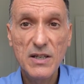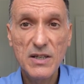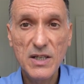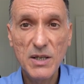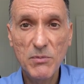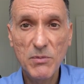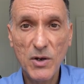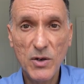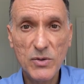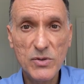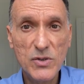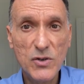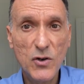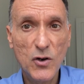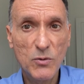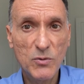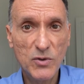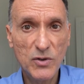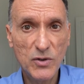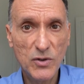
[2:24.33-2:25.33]
The most
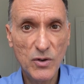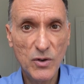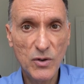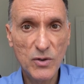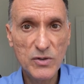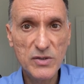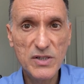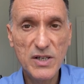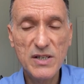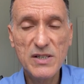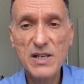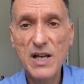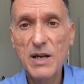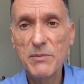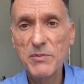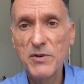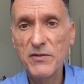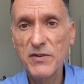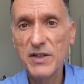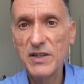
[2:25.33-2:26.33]
common cause is
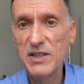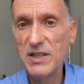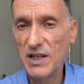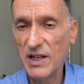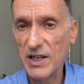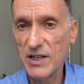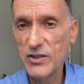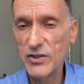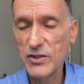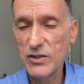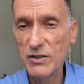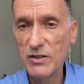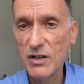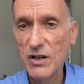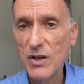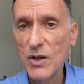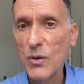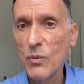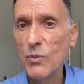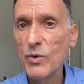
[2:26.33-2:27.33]
hyperventilation,
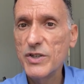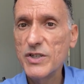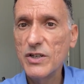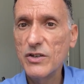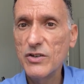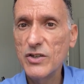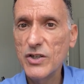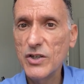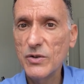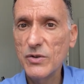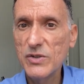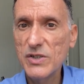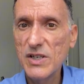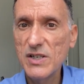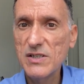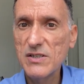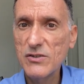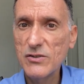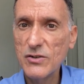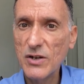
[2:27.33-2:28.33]
which
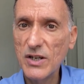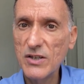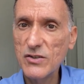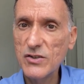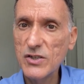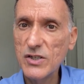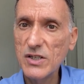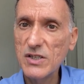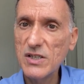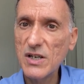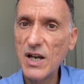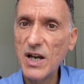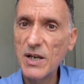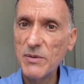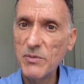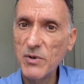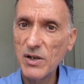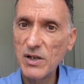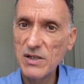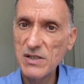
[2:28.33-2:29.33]
induces transient
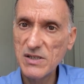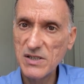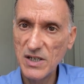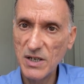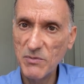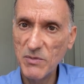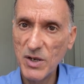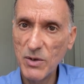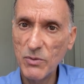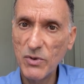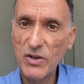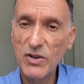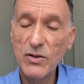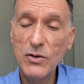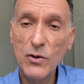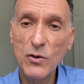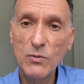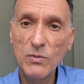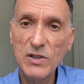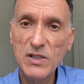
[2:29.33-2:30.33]
hypocalcemia with
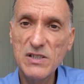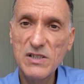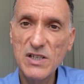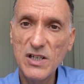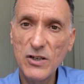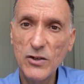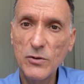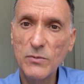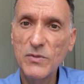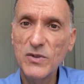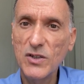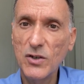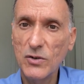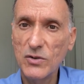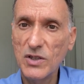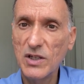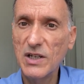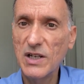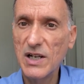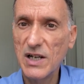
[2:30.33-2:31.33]
normal serum
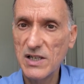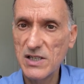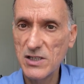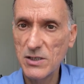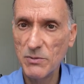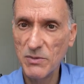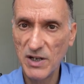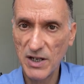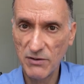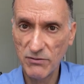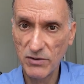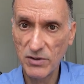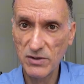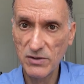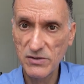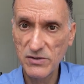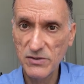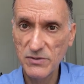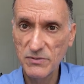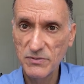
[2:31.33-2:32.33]
total calcium
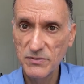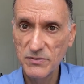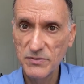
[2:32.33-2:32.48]
levels.